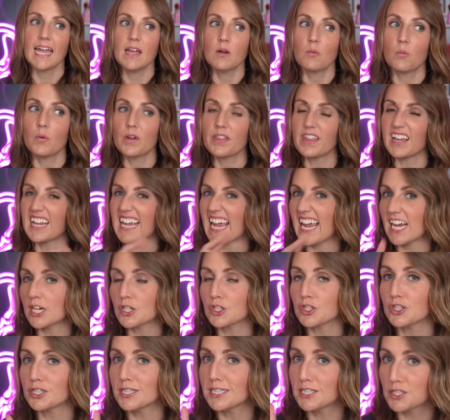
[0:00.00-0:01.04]
with
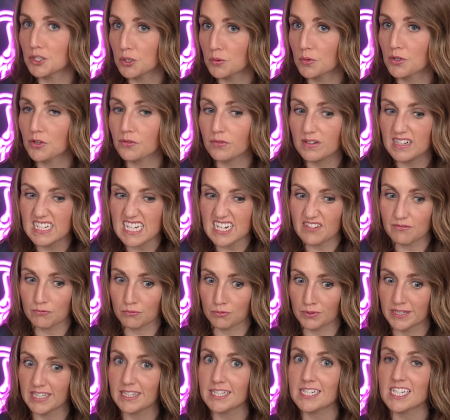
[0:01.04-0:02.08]
occasionally two or three in
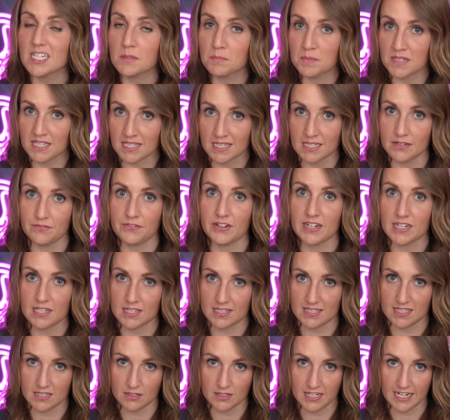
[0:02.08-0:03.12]
really specific
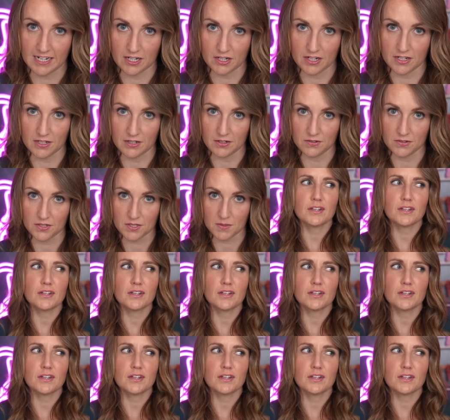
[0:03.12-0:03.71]
scenarios.